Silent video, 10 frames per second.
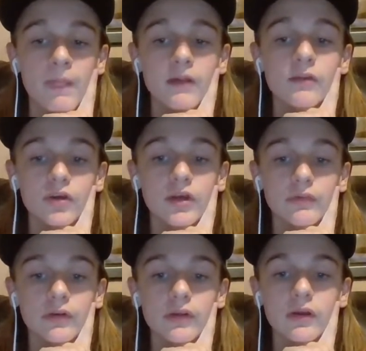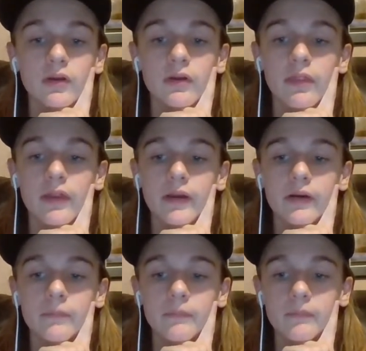looking really good
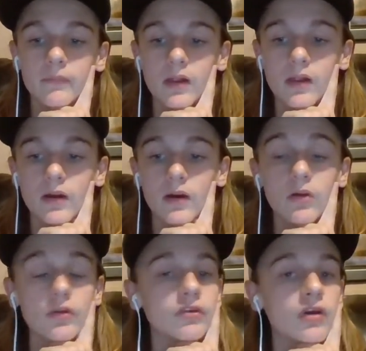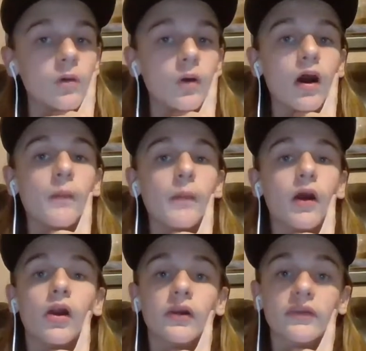there. Also, um,
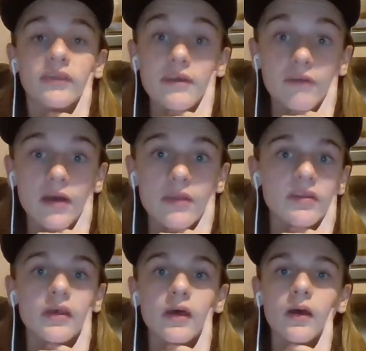our defense